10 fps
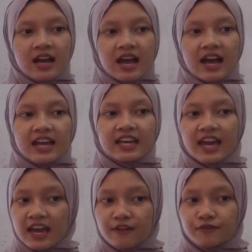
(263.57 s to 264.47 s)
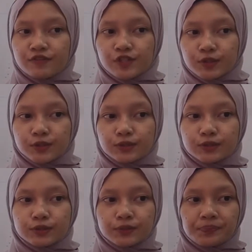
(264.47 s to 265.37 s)
I have
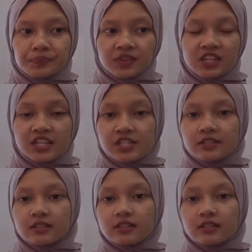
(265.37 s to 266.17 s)
to teach